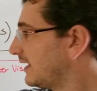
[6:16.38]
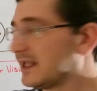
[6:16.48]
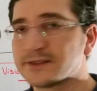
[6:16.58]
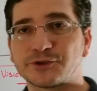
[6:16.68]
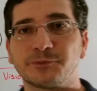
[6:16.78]

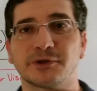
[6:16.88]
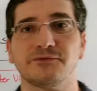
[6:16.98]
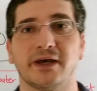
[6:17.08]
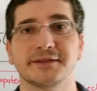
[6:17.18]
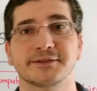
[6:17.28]

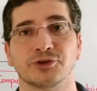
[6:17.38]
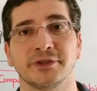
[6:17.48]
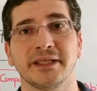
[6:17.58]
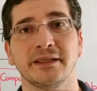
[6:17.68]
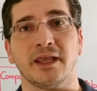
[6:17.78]
Unsupervised
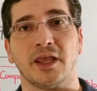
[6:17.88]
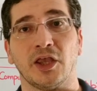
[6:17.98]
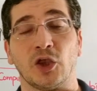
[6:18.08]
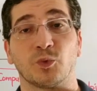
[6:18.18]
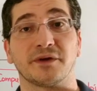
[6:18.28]
learning,
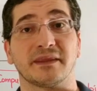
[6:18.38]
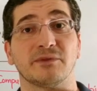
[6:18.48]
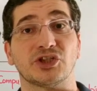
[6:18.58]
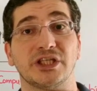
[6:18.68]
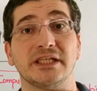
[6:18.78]
where the
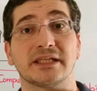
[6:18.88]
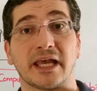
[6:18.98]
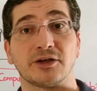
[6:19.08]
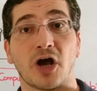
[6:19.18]
machine can